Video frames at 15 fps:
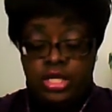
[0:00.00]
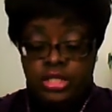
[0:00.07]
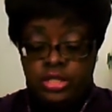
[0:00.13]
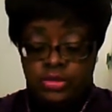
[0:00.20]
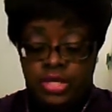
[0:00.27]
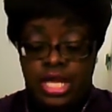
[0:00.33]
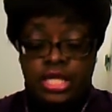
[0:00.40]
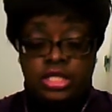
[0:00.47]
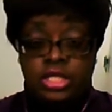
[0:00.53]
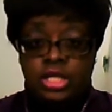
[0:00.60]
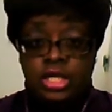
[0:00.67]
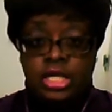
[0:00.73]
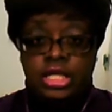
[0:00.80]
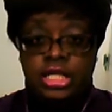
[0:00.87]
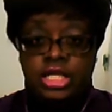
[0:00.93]
So that's
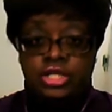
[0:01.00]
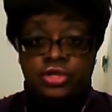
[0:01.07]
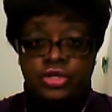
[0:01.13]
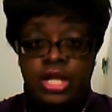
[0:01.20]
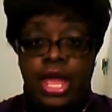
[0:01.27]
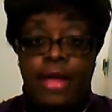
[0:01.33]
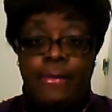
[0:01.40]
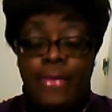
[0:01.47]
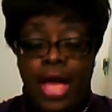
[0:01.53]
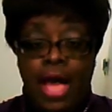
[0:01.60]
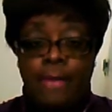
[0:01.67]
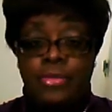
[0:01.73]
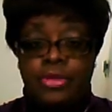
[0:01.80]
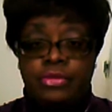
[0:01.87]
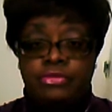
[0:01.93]
good. At least you're not
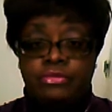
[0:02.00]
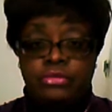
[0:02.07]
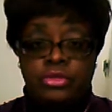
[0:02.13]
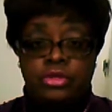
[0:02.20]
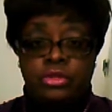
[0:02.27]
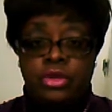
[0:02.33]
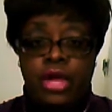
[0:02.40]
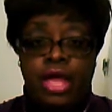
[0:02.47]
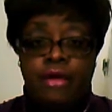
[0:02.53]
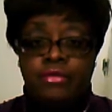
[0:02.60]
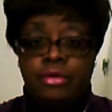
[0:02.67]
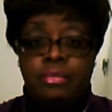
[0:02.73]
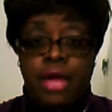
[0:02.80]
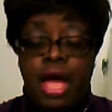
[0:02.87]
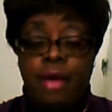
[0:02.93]
popping, having
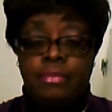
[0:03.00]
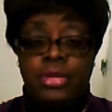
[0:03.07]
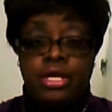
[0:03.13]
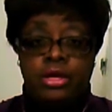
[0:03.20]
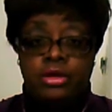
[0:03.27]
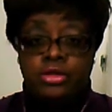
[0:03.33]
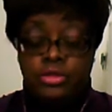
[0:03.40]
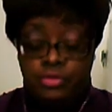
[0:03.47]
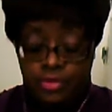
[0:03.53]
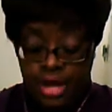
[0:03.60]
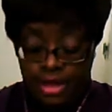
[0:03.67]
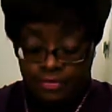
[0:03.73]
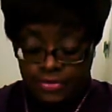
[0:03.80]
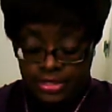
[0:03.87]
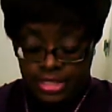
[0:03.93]
to pop pills
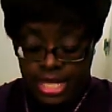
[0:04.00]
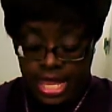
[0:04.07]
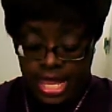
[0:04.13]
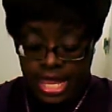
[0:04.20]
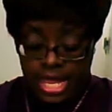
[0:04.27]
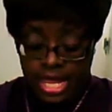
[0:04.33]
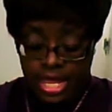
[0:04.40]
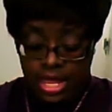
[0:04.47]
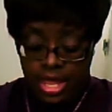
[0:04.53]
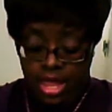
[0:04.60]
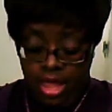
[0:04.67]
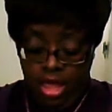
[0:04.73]
throughout the day.